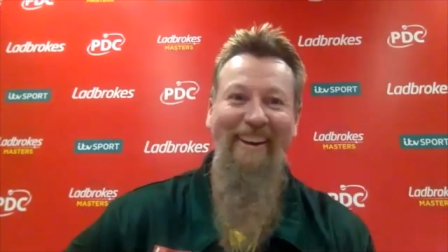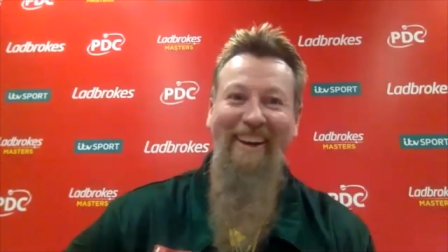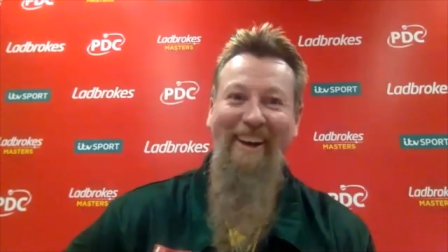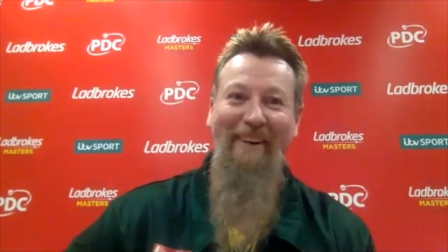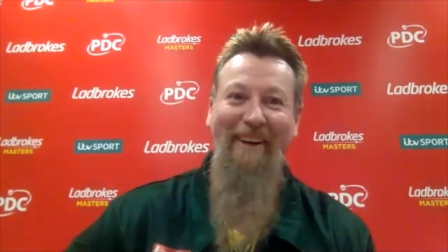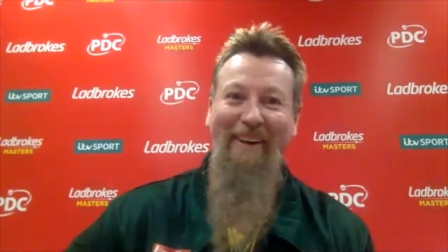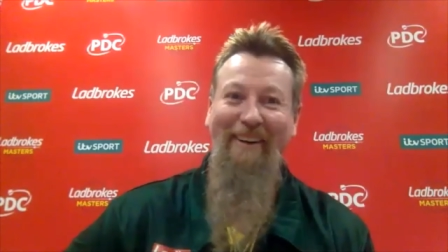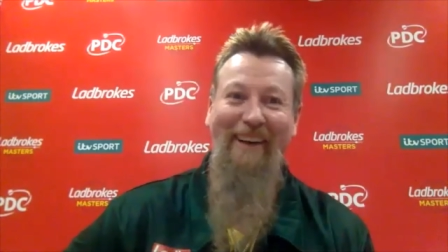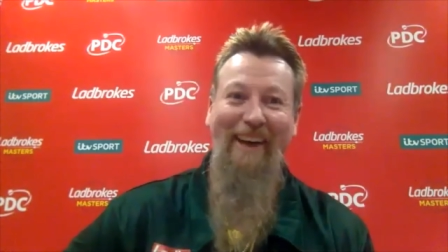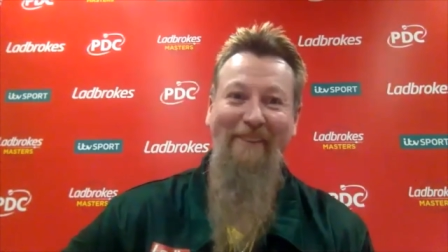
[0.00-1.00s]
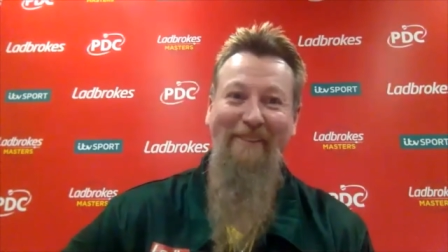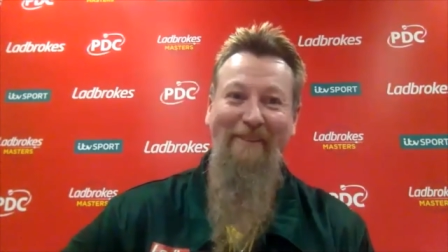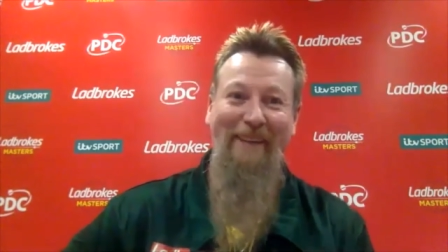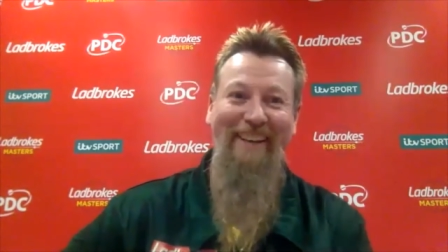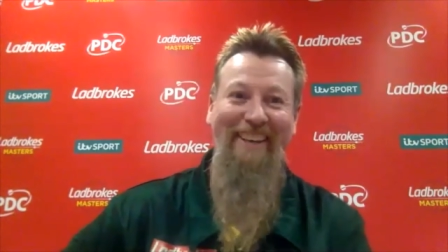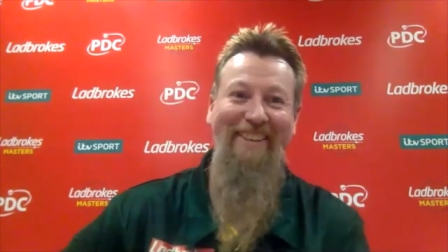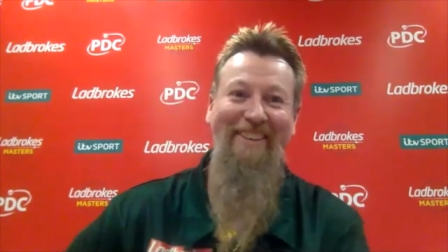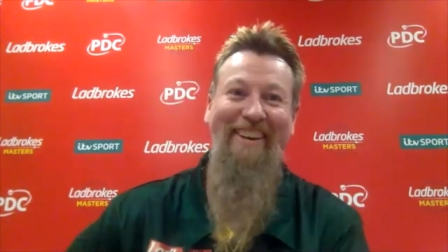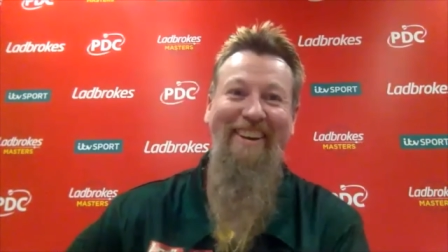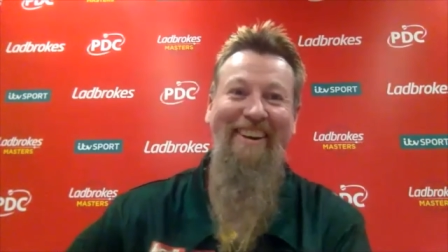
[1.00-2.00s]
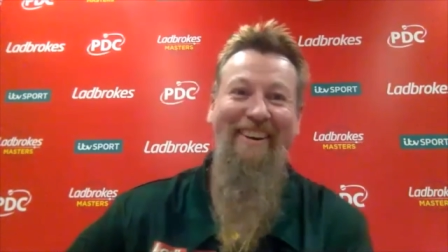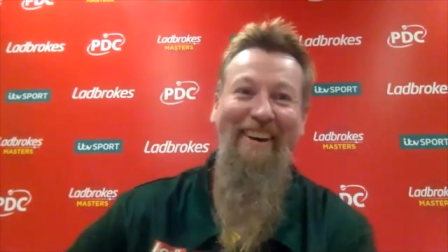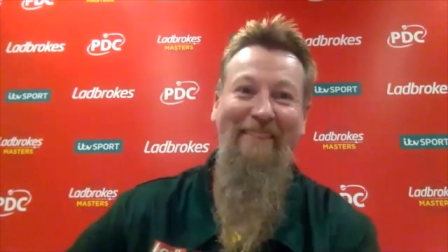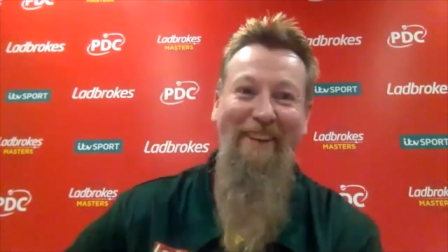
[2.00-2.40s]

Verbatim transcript: you know what look out for me this year i, I